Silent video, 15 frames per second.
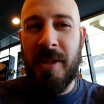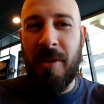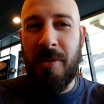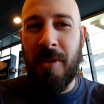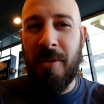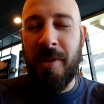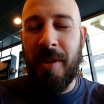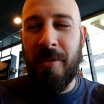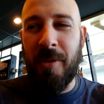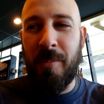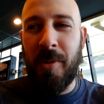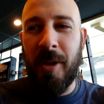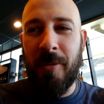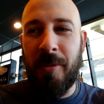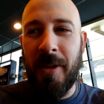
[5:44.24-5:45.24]
Also,
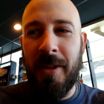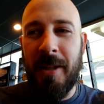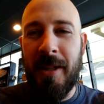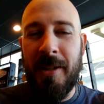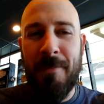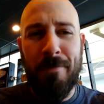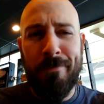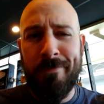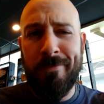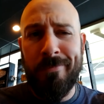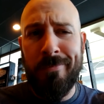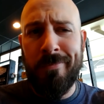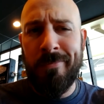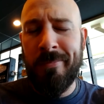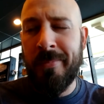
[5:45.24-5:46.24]
Tuesday, Thursdays are Bring Friend
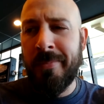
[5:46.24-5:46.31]
Day.